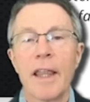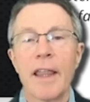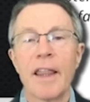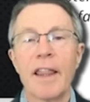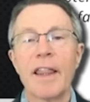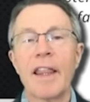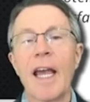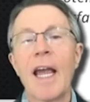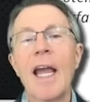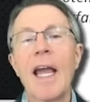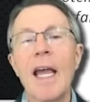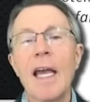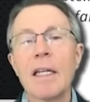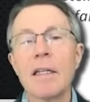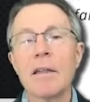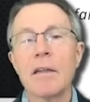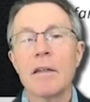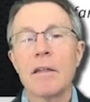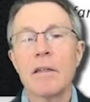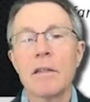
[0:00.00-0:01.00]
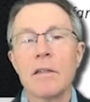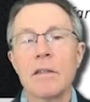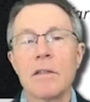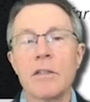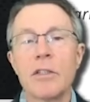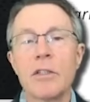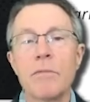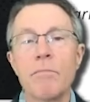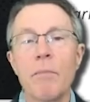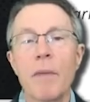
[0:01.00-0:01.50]
That
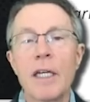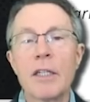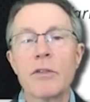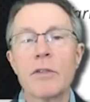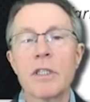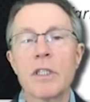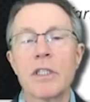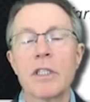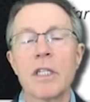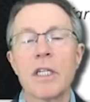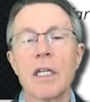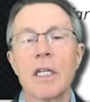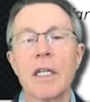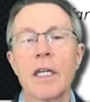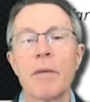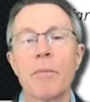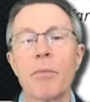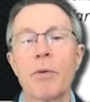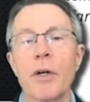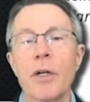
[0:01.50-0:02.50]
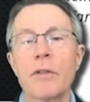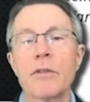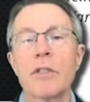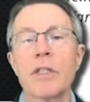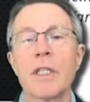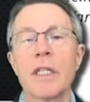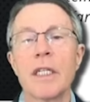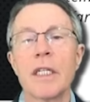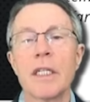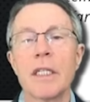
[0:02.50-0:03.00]
matrix GLA
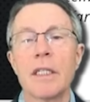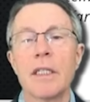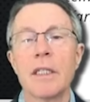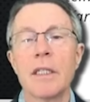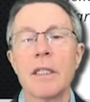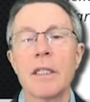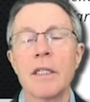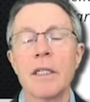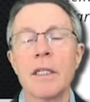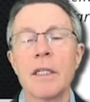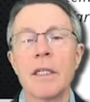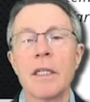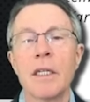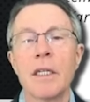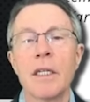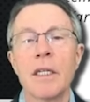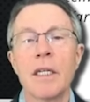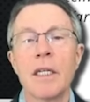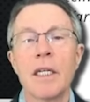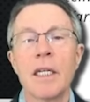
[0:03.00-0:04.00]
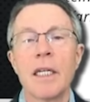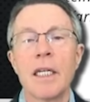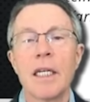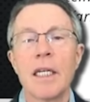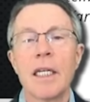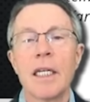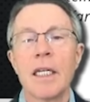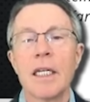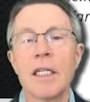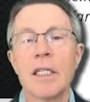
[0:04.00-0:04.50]
protein
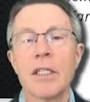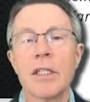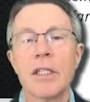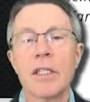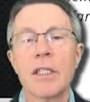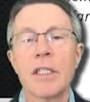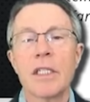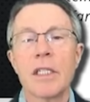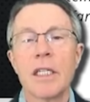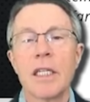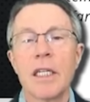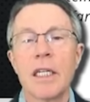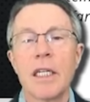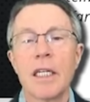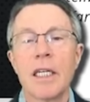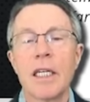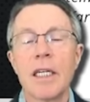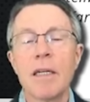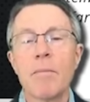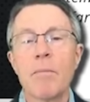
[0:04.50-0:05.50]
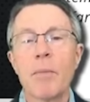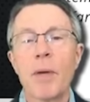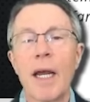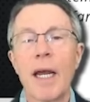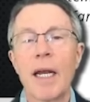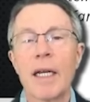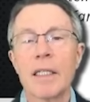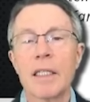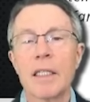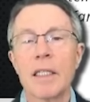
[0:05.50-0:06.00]
is
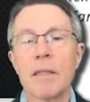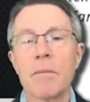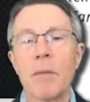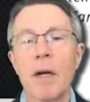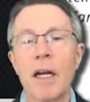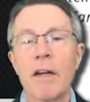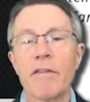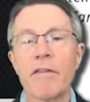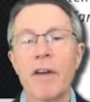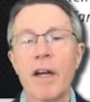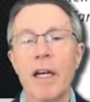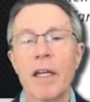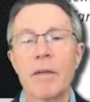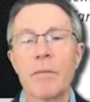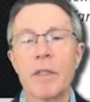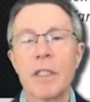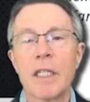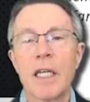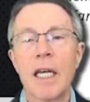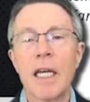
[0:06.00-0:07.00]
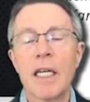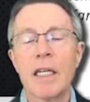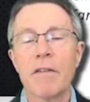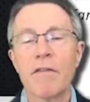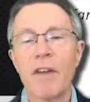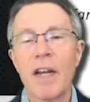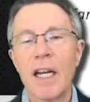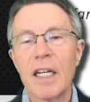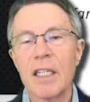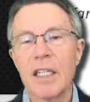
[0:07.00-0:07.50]
impacted by vitamin K.
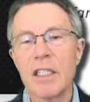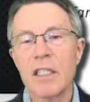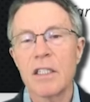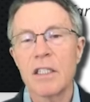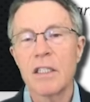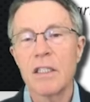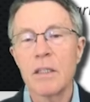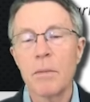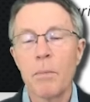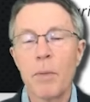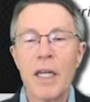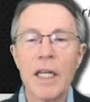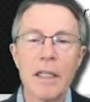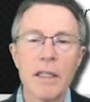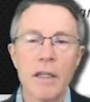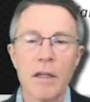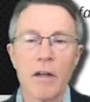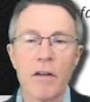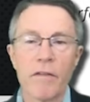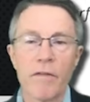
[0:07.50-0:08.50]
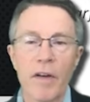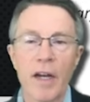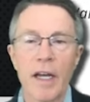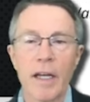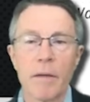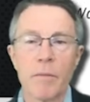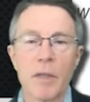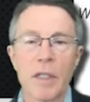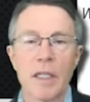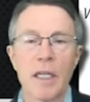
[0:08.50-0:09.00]
In fact, it's dependent on
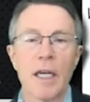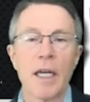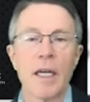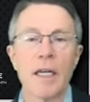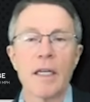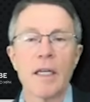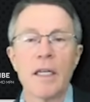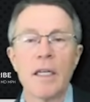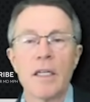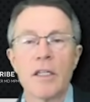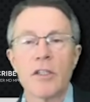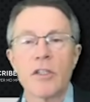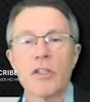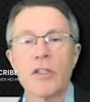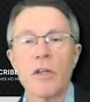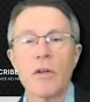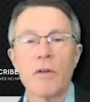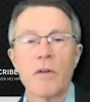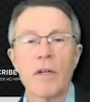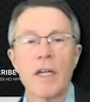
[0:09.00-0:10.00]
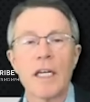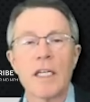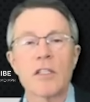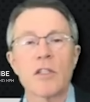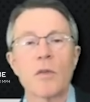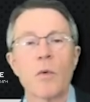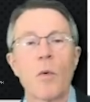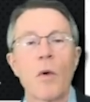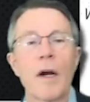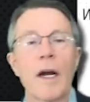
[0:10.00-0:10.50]
vitamin K. So,
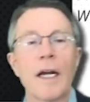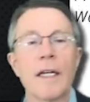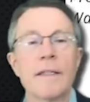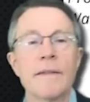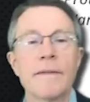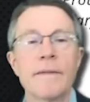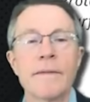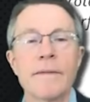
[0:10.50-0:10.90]
guess what?